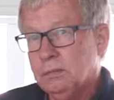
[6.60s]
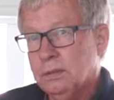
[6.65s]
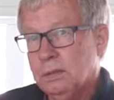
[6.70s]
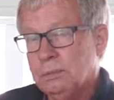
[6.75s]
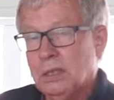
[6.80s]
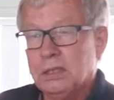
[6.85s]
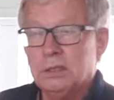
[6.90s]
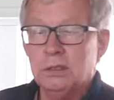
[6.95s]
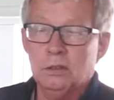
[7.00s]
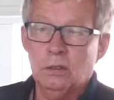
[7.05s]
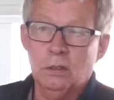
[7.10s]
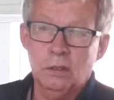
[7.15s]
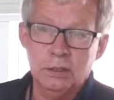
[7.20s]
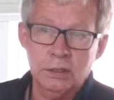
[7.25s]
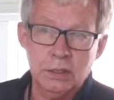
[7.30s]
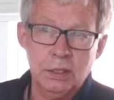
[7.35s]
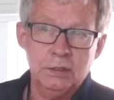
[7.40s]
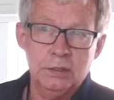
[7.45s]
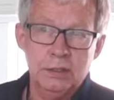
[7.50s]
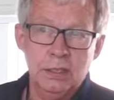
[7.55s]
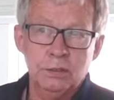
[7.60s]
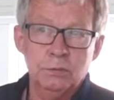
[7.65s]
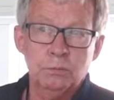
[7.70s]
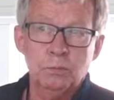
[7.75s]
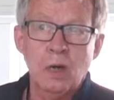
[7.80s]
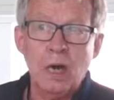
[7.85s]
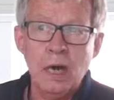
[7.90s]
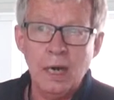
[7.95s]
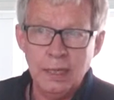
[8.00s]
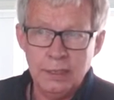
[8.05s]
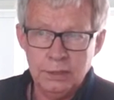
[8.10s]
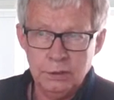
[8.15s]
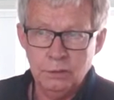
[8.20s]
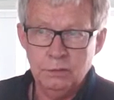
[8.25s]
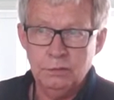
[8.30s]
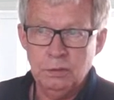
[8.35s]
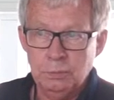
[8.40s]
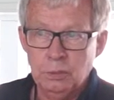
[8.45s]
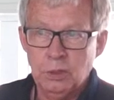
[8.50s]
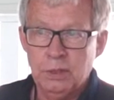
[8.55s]
we must ask ourselves, why
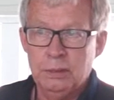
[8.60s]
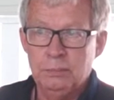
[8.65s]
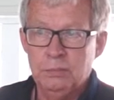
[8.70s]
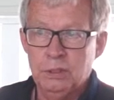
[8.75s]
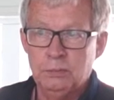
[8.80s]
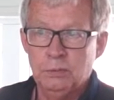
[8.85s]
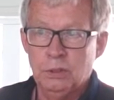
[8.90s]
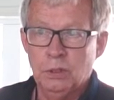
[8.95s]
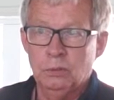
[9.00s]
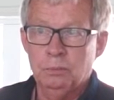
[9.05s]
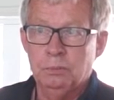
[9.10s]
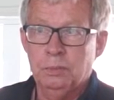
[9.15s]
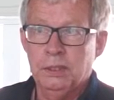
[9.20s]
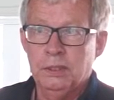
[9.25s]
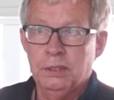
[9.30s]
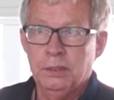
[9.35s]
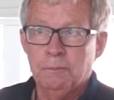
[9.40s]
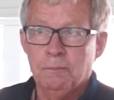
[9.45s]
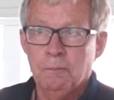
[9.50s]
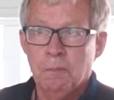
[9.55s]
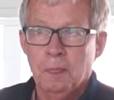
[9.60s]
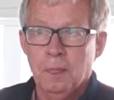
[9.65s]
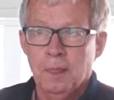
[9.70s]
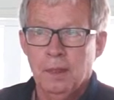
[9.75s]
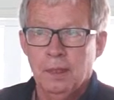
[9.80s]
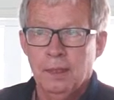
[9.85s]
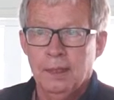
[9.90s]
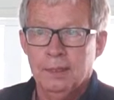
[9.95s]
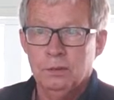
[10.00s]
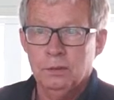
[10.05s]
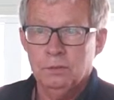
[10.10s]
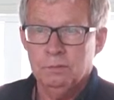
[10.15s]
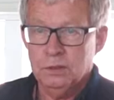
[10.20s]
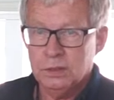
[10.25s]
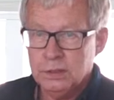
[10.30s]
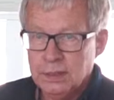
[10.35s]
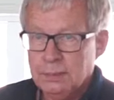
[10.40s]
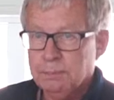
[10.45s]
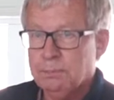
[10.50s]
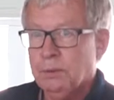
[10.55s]
do we prohibit doping? And the
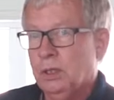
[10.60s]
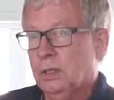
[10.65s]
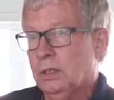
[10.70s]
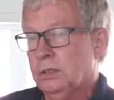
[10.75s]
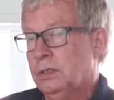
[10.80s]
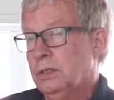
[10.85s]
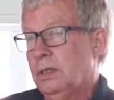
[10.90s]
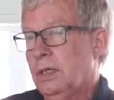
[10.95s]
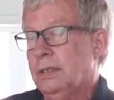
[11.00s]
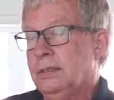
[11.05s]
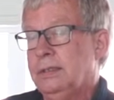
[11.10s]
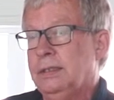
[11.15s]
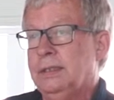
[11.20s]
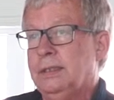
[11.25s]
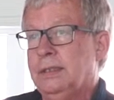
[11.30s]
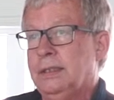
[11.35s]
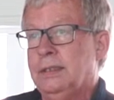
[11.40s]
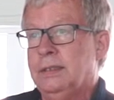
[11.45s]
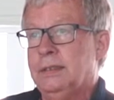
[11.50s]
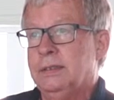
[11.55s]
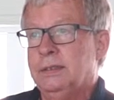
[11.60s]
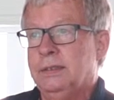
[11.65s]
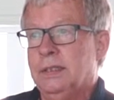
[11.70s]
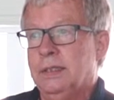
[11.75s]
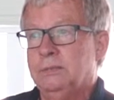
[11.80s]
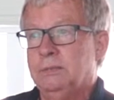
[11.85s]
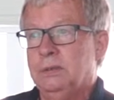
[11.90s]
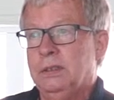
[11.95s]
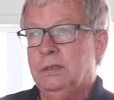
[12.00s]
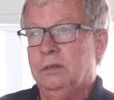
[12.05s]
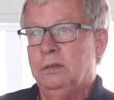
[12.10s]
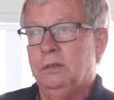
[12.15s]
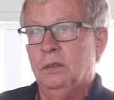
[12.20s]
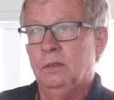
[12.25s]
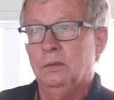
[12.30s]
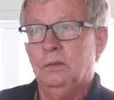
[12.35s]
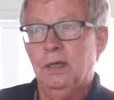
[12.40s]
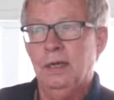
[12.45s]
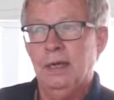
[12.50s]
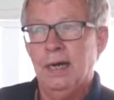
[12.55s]
simple answer, I think, is that we
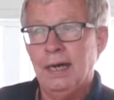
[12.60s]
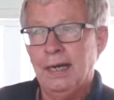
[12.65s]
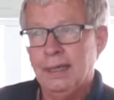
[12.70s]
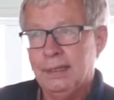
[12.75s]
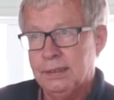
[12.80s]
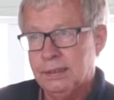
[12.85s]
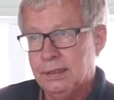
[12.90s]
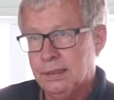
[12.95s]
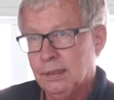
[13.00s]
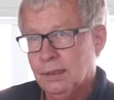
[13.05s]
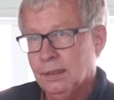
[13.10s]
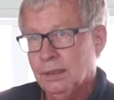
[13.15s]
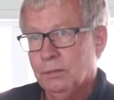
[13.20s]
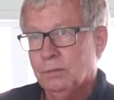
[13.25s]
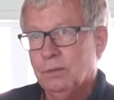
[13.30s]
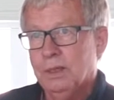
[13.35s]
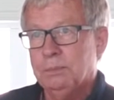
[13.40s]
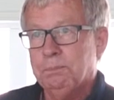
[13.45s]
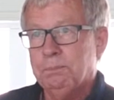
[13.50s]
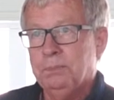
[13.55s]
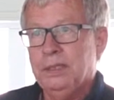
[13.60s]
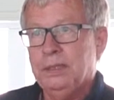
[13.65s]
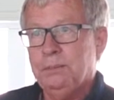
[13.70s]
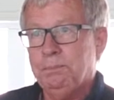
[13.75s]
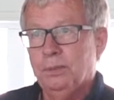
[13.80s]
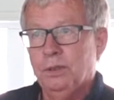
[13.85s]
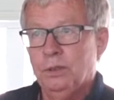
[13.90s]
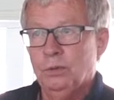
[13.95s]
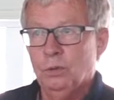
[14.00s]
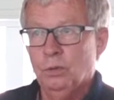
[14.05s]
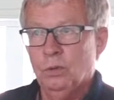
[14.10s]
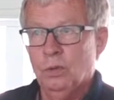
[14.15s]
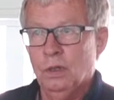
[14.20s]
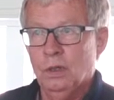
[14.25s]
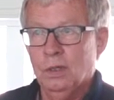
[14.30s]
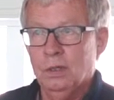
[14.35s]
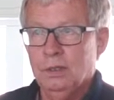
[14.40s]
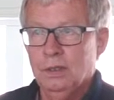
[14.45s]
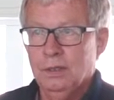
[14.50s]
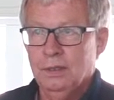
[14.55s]
don't like when people who
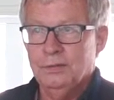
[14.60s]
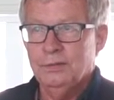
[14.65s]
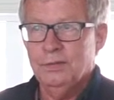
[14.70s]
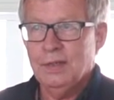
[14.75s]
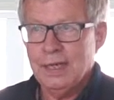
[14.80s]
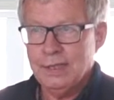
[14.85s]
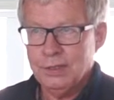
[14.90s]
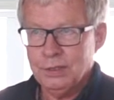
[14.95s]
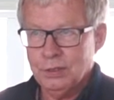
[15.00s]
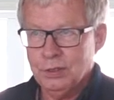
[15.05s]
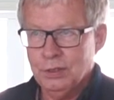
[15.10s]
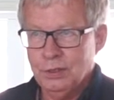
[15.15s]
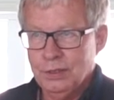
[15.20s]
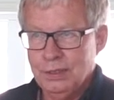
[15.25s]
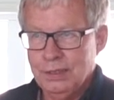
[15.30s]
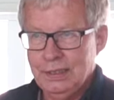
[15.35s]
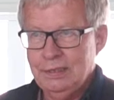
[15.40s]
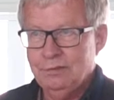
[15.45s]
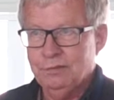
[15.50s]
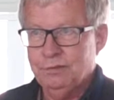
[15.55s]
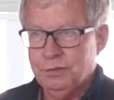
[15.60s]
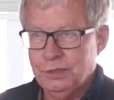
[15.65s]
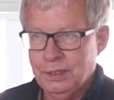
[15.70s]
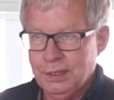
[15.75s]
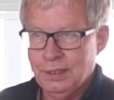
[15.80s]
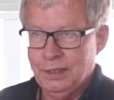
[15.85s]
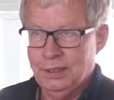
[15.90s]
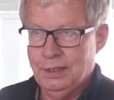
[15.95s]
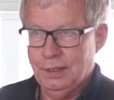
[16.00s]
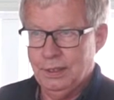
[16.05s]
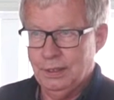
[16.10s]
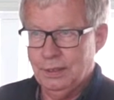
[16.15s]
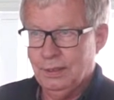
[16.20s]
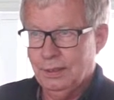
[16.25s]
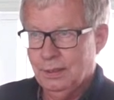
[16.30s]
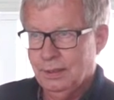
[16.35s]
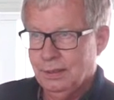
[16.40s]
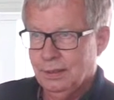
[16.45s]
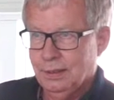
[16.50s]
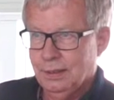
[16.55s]
are naturally inferior
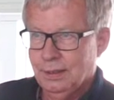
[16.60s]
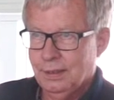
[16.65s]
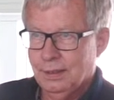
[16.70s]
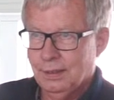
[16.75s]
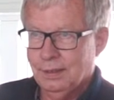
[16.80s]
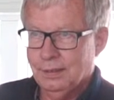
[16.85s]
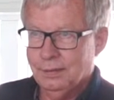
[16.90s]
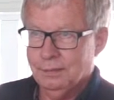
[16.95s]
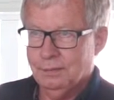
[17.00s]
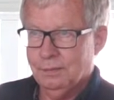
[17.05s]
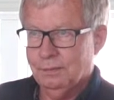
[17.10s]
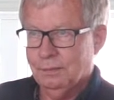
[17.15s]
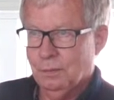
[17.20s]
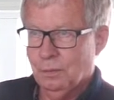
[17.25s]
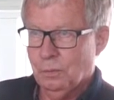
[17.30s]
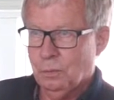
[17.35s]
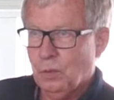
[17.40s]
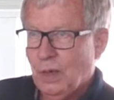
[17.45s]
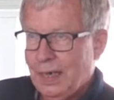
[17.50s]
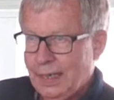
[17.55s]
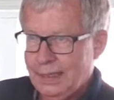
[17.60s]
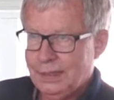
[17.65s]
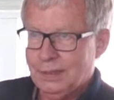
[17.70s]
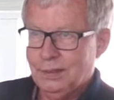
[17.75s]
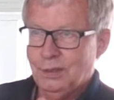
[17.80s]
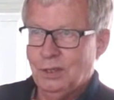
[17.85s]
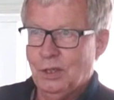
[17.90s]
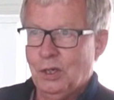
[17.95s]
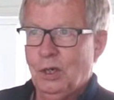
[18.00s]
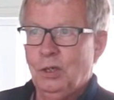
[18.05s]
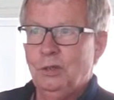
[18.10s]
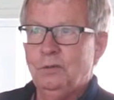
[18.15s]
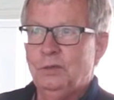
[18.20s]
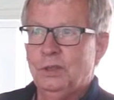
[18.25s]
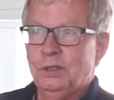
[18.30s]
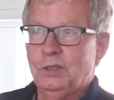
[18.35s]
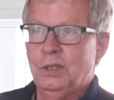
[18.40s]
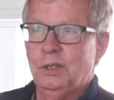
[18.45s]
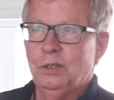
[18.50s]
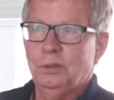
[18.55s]
win
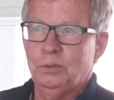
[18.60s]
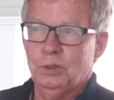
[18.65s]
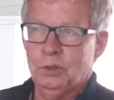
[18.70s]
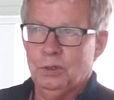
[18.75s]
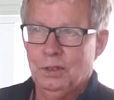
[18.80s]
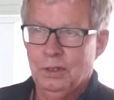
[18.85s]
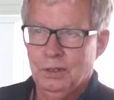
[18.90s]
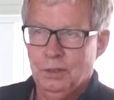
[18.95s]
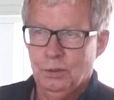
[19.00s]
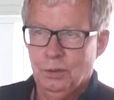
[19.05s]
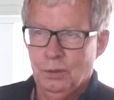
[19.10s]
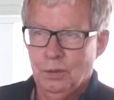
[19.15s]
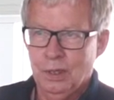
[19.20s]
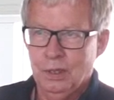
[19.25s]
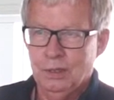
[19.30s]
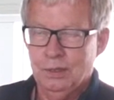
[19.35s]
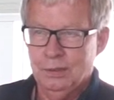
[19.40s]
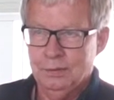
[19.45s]
over those who are